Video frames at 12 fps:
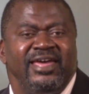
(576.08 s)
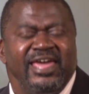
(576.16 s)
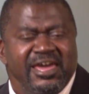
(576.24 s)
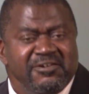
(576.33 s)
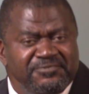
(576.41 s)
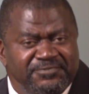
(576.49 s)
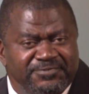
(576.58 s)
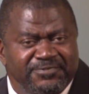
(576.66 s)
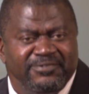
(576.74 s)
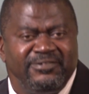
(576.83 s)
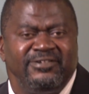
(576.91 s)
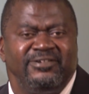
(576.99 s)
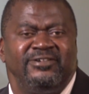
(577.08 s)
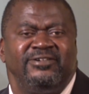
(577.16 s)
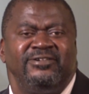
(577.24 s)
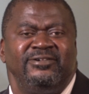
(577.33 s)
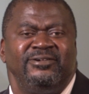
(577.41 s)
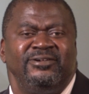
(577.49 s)
If
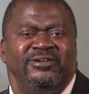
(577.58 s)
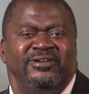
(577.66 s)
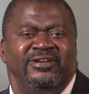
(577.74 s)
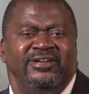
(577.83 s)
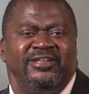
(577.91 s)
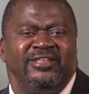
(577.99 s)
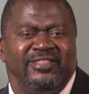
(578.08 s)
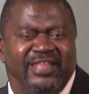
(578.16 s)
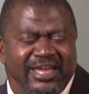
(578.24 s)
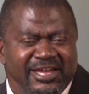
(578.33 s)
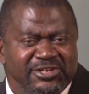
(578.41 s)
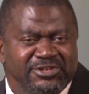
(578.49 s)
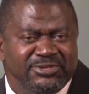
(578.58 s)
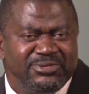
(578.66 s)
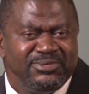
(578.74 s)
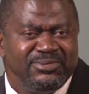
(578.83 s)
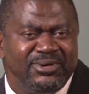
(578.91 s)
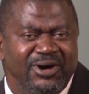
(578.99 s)
the
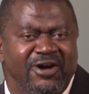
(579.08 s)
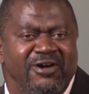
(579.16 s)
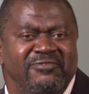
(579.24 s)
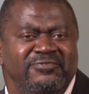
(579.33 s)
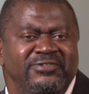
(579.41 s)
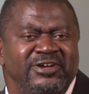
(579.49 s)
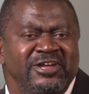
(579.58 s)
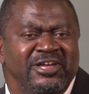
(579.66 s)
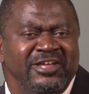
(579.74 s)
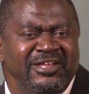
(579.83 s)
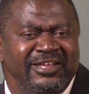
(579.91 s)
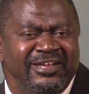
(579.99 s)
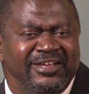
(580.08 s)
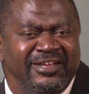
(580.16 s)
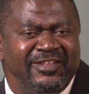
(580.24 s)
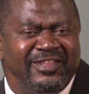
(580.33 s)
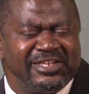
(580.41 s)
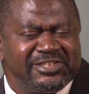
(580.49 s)
issue of
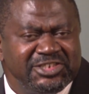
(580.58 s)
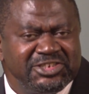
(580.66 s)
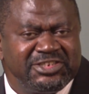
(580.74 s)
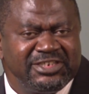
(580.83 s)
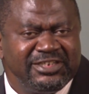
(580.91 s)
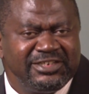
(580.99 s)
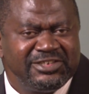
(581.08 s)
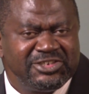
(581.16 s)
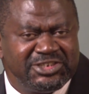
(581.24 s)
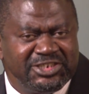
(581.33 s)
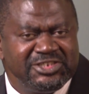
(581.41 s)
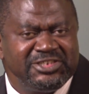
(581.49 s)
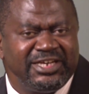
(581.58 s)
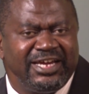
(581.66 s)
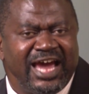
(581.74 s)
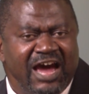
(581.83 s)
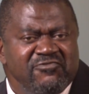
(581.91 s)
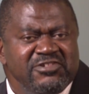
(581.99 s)
the assistant CJ
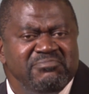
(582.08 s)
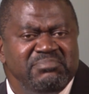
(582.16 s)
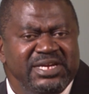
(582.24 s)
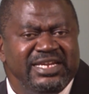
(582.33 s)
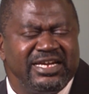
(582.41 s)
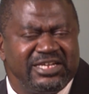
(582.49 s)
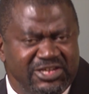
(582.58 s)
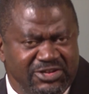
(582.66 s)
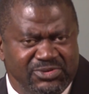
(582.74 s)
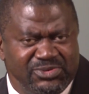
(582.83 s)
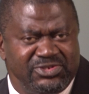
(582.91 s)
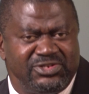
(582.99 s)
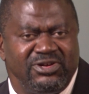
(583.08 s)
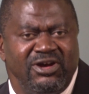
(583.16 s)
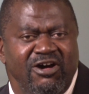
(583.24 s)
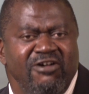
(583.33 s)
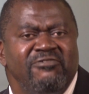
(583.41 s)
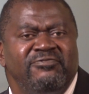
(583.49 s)
having been accused
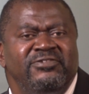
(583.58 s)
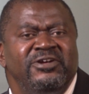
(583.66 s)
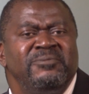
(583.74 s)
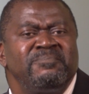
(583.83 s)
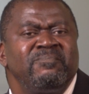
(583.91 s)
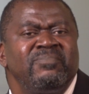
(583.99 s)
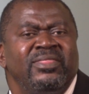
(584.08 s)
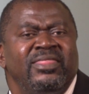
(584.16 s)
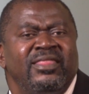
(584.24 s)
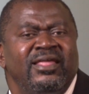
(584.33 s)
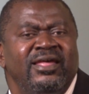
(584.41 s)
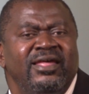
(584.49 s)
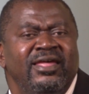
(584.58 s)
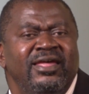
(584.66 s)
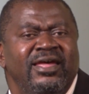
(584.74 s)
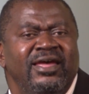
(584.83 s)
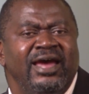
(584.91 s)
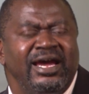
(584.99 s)
of
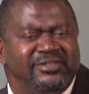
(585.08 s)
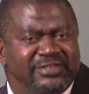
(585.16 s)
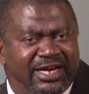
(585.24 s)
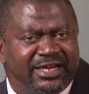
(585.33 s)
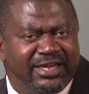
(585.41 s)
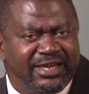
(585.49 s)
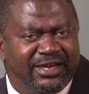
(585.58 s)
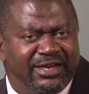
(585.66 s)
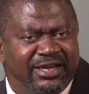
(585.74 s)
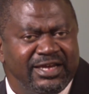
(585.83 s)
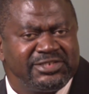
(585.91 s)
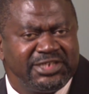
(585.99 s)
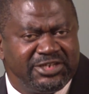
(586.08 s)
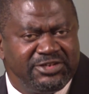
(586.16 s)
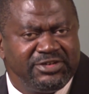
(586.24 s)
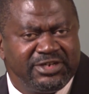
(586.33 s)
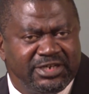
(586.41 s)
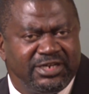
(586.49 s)
attacking a
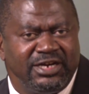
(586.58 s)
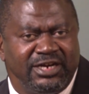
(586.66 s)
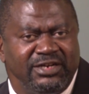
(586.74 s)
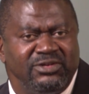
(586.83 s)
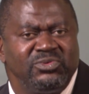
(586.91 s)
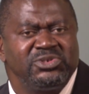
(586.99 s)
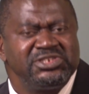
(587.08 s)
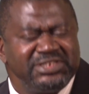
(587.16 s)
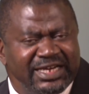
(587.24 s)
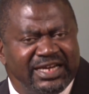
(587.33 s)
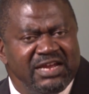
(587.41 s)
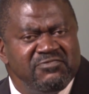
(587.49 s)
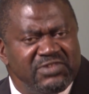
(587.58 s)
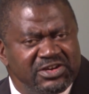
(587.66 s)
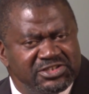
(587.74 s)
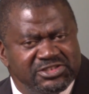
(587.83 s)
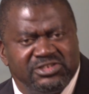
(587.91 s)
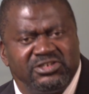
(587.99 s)
security guard was taken very
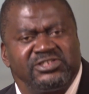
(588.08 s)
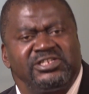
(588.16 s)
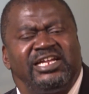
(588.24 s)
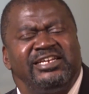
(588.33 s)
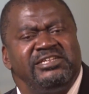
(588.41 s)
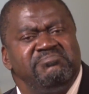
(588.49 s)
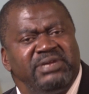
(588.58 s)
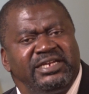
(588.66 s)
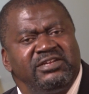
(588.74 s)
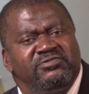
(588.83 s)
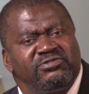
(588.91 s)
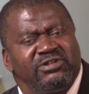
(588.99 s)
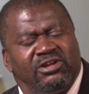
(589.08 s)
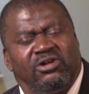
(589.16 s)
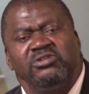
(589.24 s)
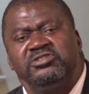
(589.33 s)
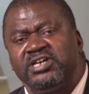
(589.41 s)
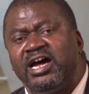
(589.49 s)
seriously and debated for a
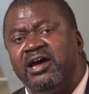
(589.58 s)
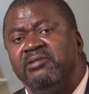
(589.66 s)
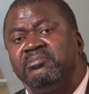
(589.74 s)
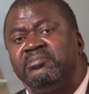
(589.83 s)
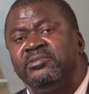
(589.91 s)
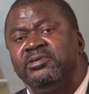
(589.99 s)
long time,